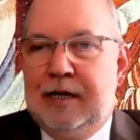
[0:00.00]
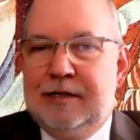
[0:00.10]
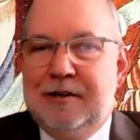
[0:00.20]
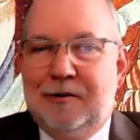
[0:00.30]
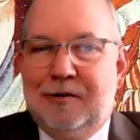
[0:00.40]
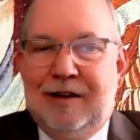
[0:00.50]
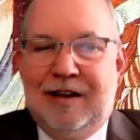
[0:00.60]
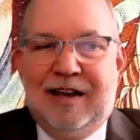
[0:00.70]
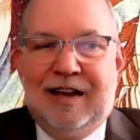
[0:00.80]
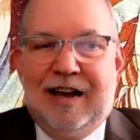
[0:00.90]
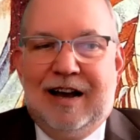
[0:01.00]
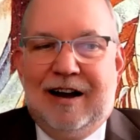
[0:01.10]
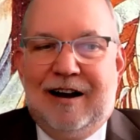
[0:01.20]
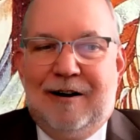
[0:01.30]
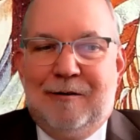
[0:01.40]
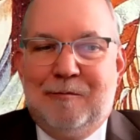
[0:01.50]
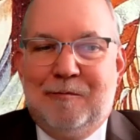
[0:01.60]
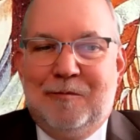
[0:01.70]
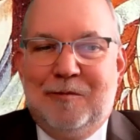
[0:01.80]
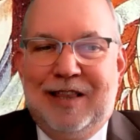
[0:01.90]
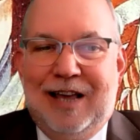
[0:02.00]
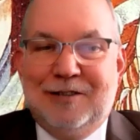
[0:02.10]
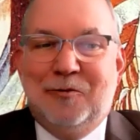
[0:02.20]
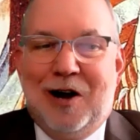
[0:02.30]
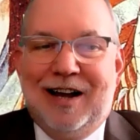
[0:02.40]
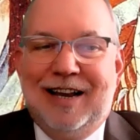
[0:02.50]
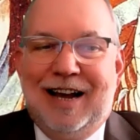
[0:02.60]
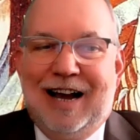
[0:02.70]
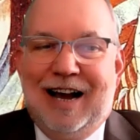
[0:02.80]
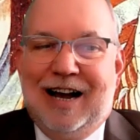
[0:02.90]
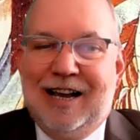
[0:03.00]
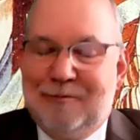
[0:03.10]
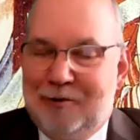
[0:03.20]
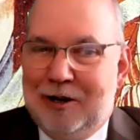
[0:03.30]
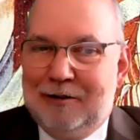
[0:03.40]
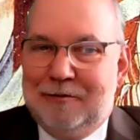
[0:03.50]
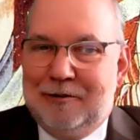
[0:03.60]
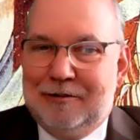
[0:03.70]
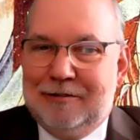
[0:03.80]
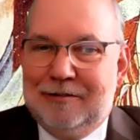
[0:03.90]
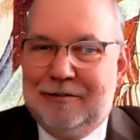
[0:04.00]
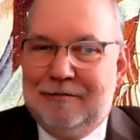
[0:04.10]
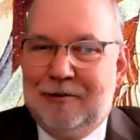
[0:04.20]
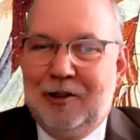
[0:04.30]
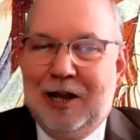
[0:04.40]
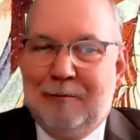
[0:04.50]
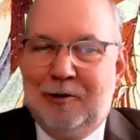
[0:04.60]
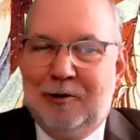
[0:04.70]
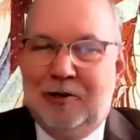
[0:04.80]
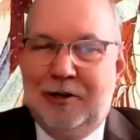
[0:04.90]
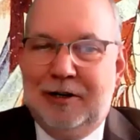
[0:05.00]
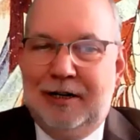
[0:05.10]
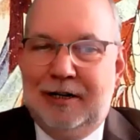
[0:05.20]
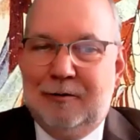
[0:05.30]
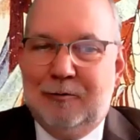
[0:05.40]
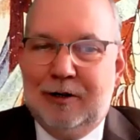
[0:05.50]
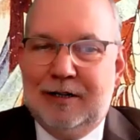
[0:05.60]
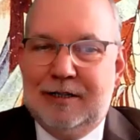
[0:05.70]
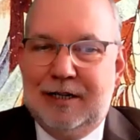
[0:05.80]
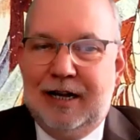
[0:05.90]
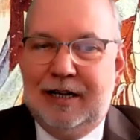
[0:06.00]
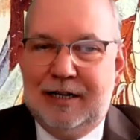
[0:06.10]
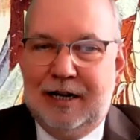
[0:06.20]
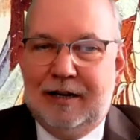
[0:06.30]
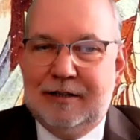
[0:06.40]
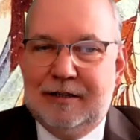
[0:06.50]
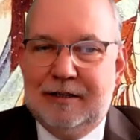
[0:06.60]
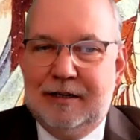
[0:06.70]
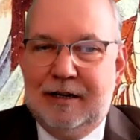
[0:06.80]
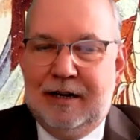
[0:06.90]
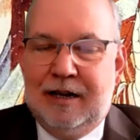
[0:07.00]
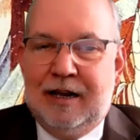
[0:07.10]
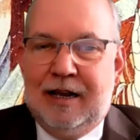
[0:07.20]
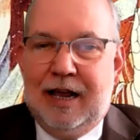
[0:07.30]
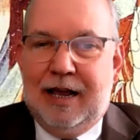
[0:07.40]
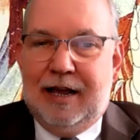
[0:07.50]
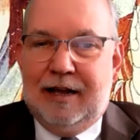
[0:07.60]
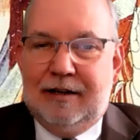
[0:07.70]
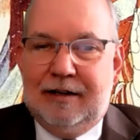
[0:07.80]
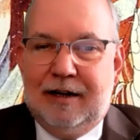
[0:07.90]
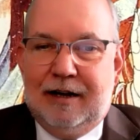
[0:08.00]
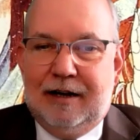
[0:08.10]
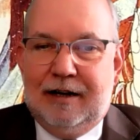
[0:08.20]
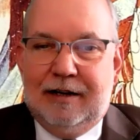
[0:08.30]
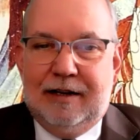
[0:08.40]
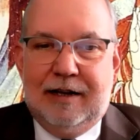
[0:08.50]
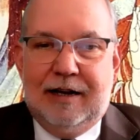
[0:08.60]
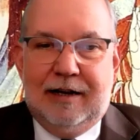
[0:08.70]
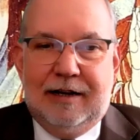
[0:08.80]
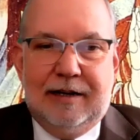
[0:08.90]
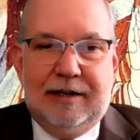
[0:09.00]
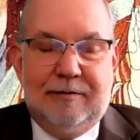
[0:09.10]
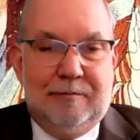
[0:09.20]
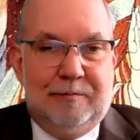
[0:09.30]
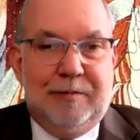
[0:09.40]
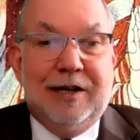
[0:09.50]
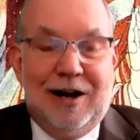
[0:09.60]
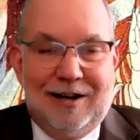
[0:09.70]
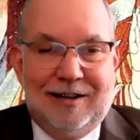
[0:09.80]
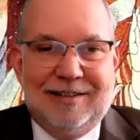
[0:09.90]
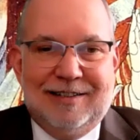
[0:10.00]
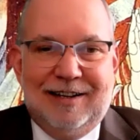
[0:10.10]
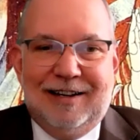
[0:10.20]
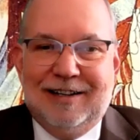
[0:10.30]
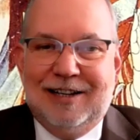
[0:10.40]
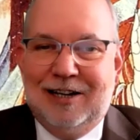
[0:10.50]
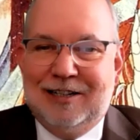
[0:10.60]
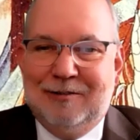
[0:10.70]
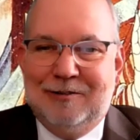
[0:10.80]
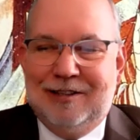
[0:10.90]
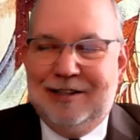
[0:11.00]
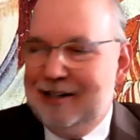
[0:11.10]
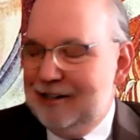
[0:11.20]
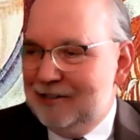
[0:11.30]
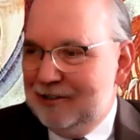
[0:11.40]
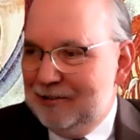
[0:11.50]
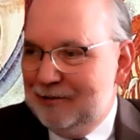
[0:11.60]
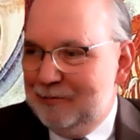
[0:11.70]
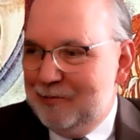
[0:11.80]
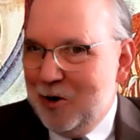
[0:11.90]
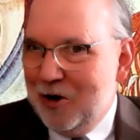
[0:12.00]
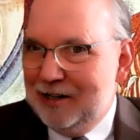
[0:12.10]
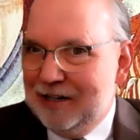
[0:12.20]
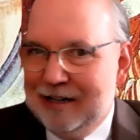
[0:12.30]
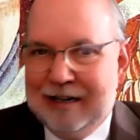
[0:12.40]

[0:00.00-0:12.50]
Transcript: So that's why I am grateful for the opportunity to work at CIHS, and because connecting with the initial point,